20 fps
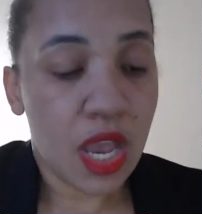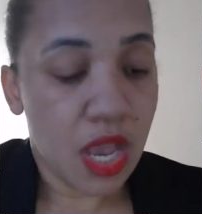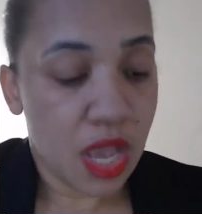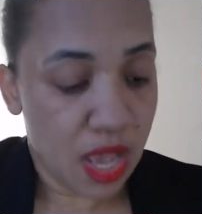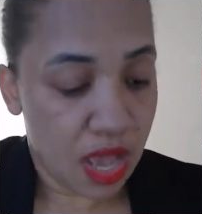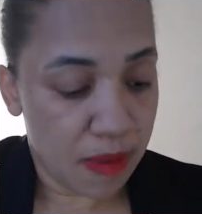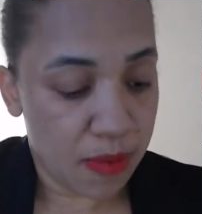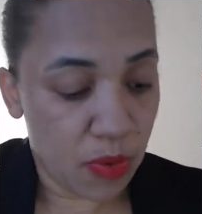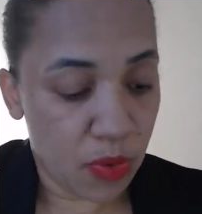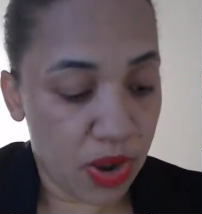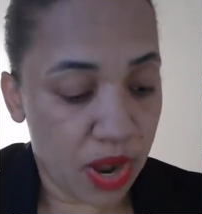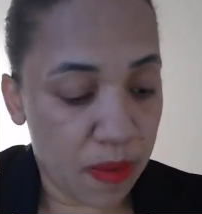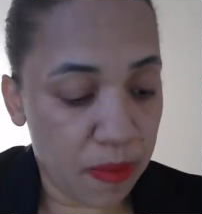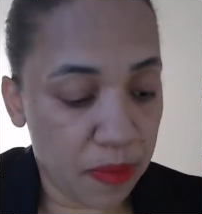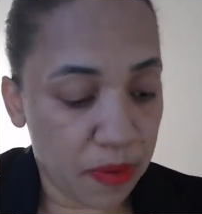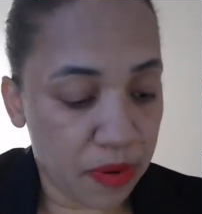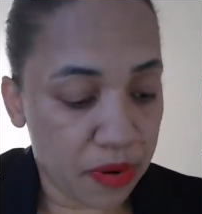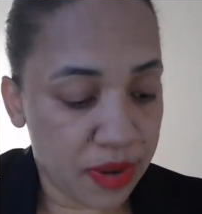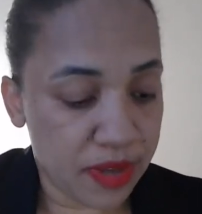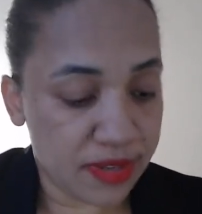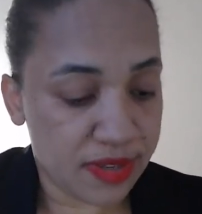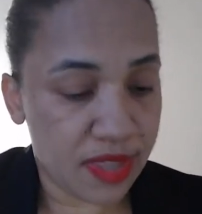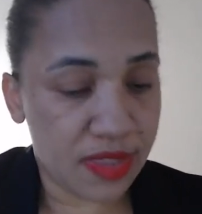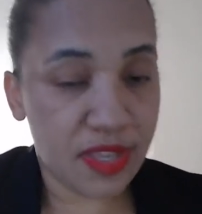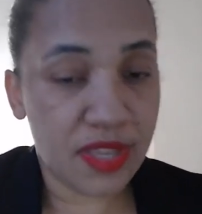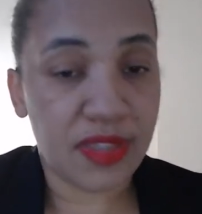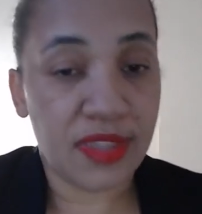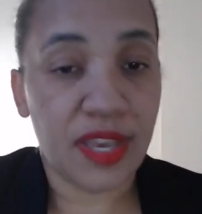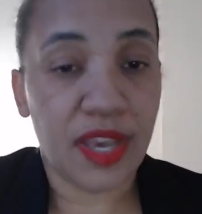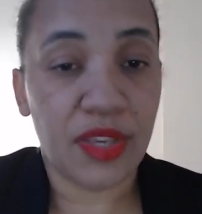I mean, whatever is the
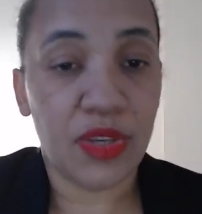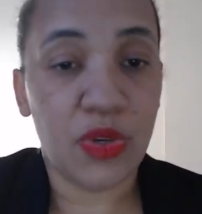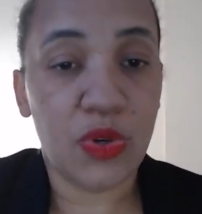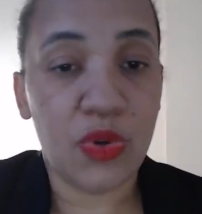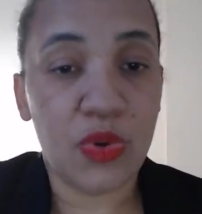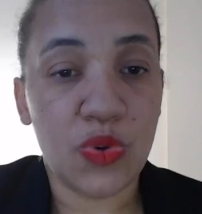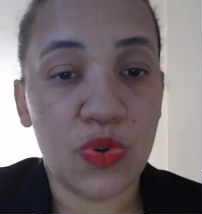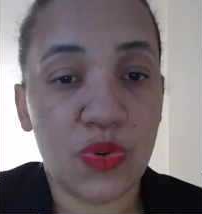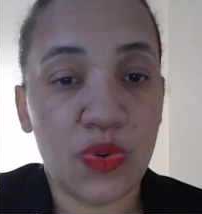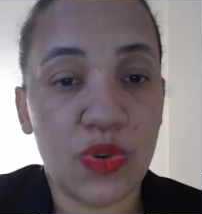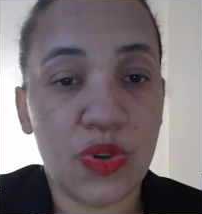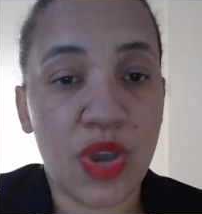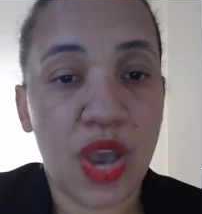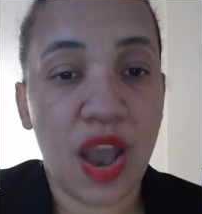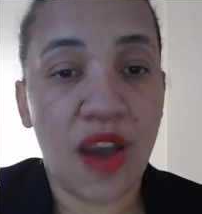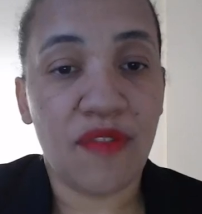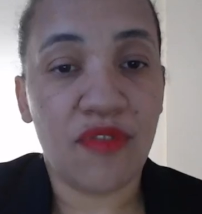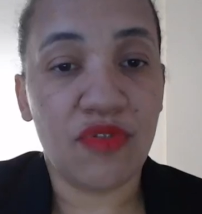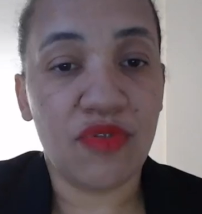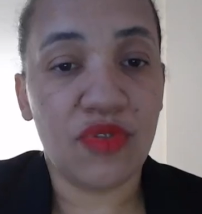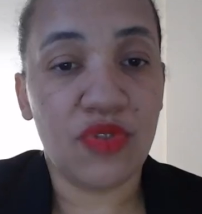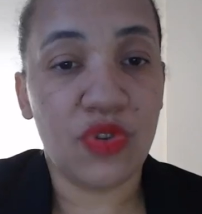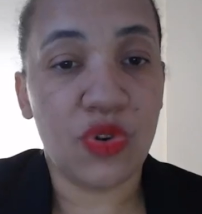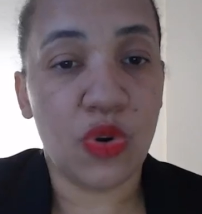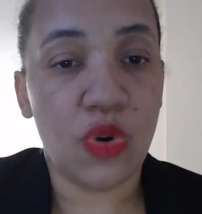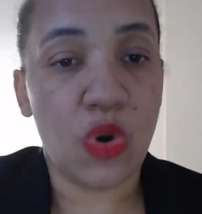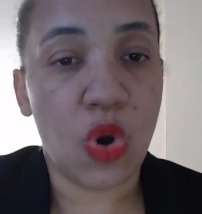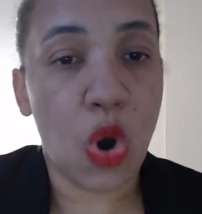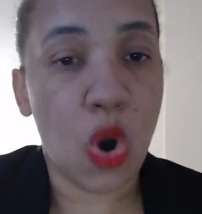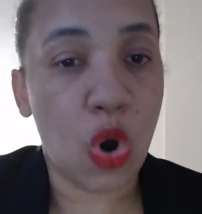thing that you have your
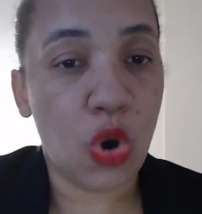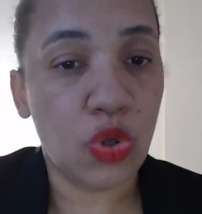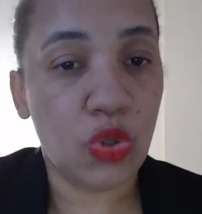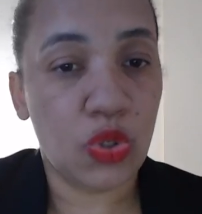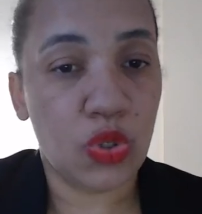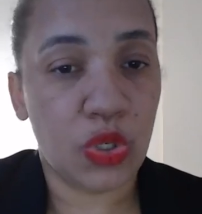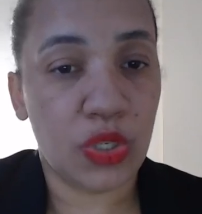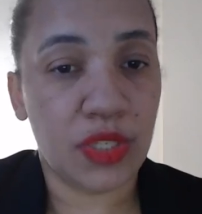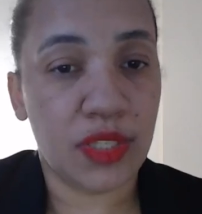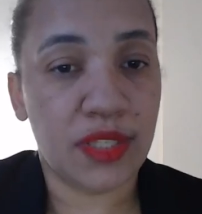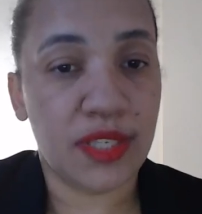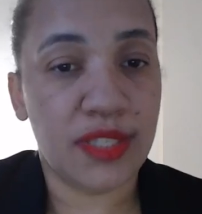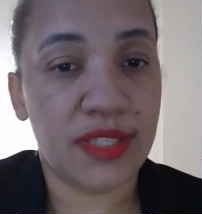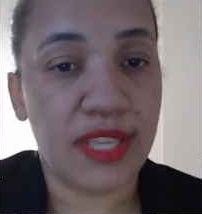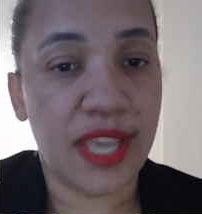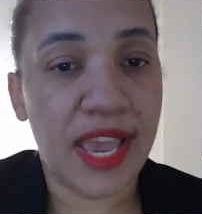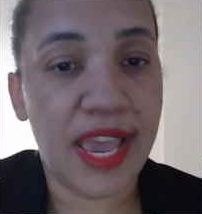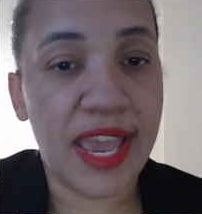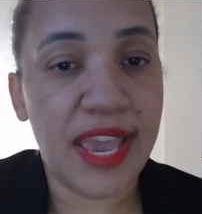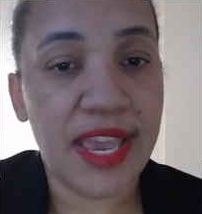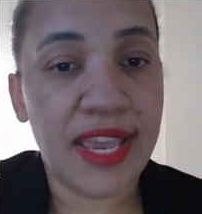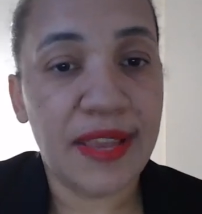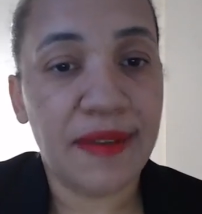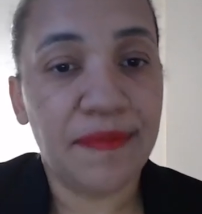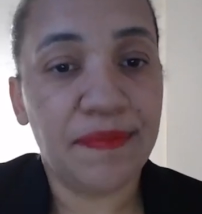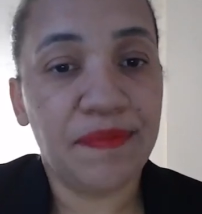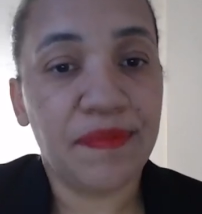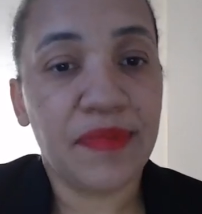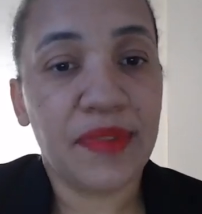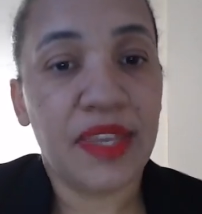goal during the day,
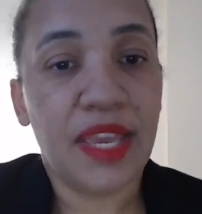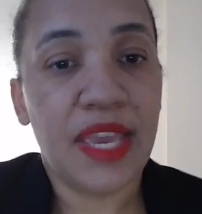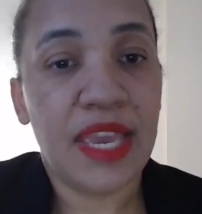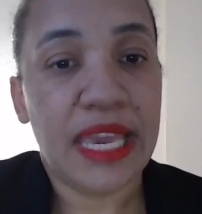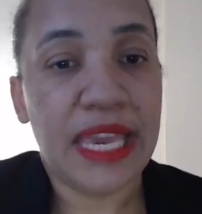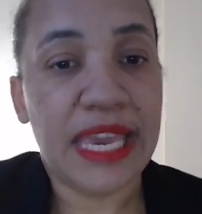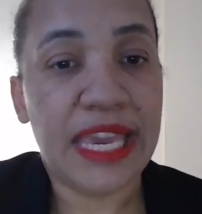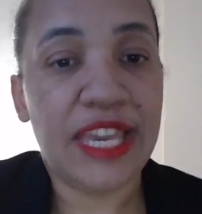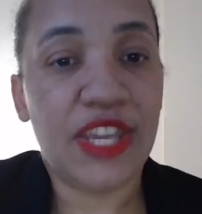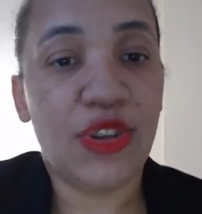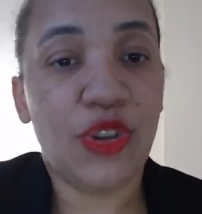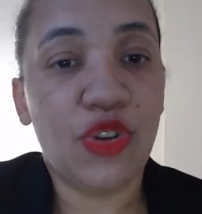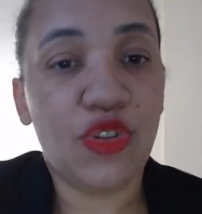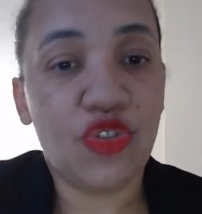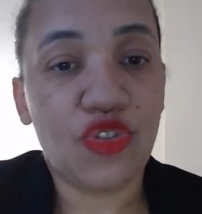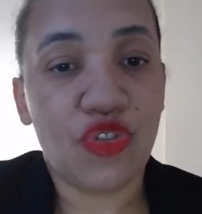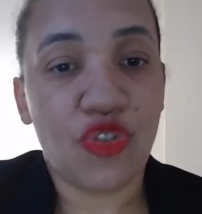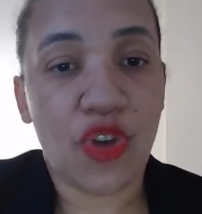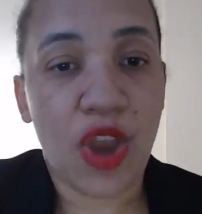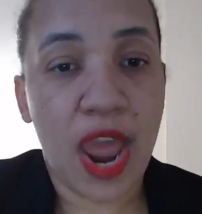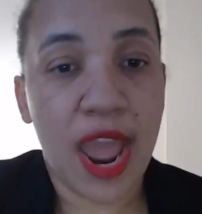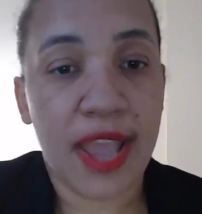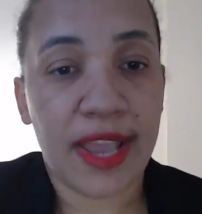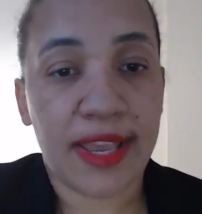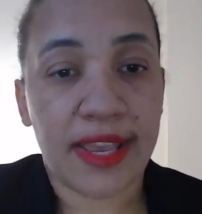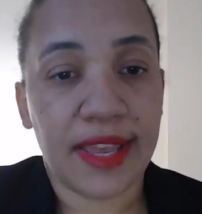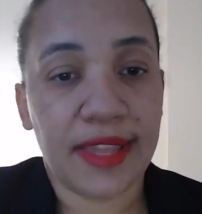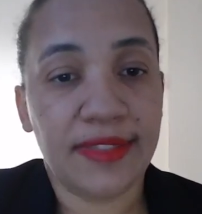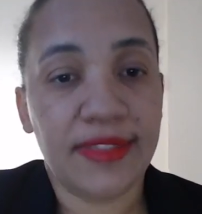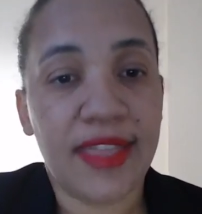and you
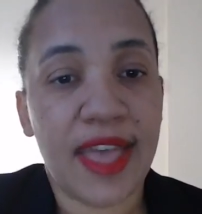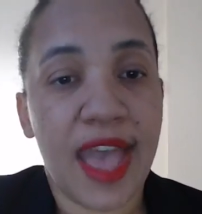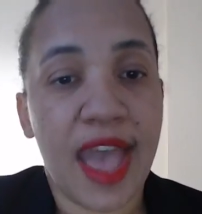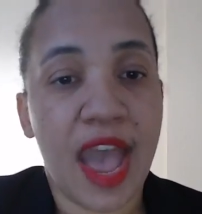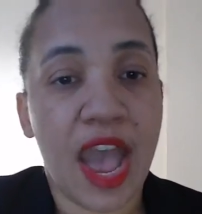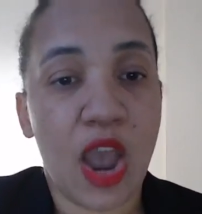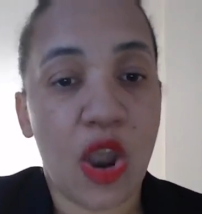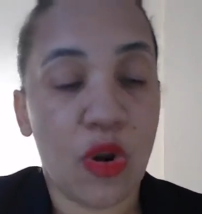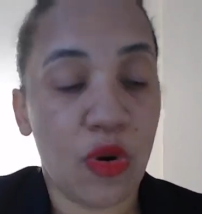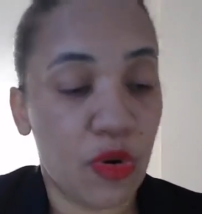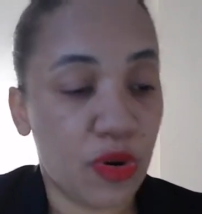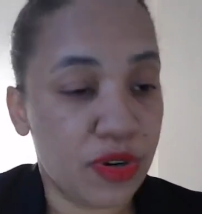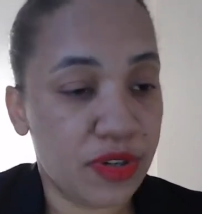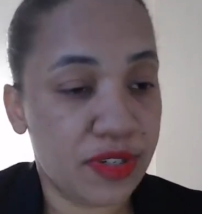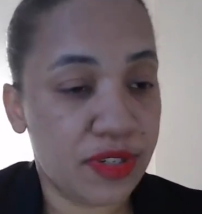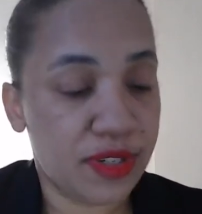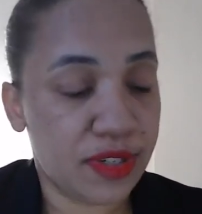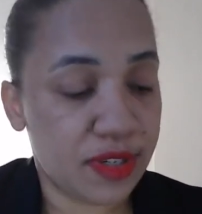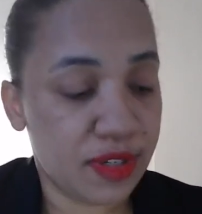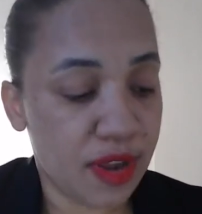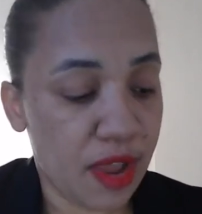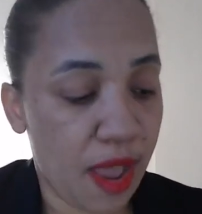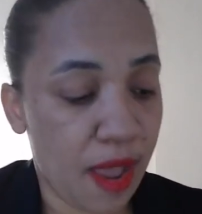track the hours